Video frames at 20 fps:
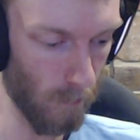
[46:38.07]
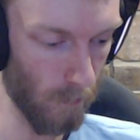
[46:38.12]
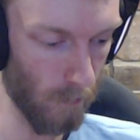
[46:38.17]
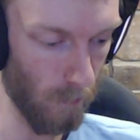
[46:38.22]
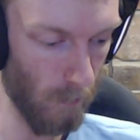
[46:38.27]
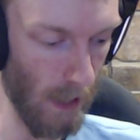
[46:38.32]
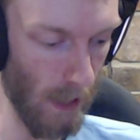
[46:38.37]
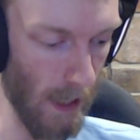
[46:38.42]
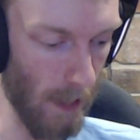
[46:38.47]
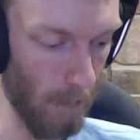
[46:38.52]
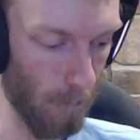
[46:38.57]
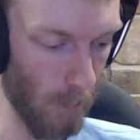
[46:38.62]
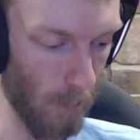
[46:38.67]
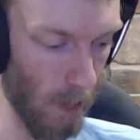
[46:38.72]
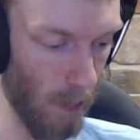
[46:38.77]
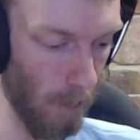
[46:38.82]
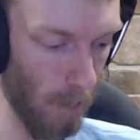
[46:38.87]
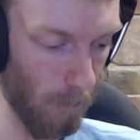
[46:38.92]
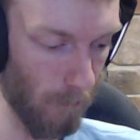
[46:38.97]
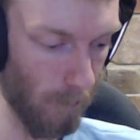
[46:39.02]
Yeah,
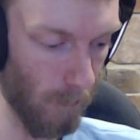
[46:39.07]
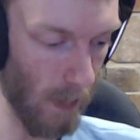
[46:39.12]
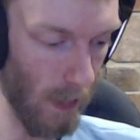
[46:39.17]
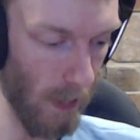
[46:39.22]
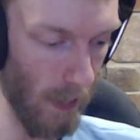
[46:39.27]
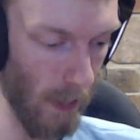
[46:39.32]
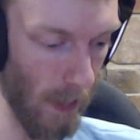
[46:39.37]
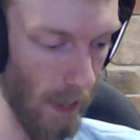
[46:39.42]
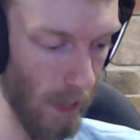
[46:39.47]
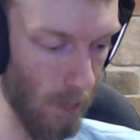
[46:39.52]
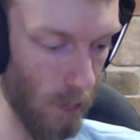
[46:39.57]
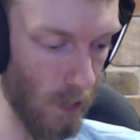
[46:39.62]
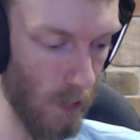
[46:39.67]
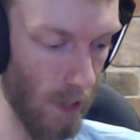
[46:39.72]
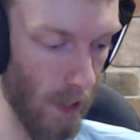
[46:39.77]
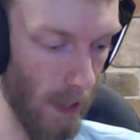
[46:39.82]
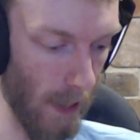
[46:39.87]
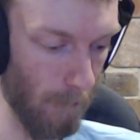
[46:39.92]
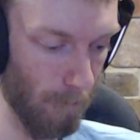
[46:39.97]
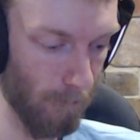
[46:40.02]
no, I just
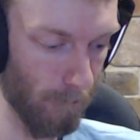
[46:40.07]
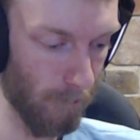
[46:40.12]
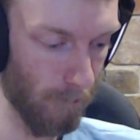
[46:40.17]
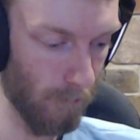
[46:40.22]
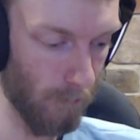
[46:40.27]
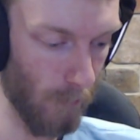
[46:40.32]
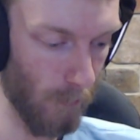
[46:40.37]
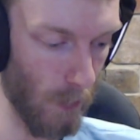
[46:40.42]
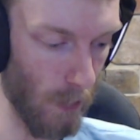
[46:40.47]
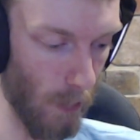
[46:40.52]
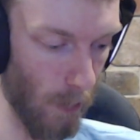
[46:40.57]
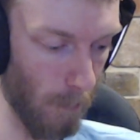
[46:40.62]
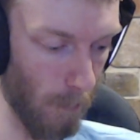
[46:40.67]
die, so...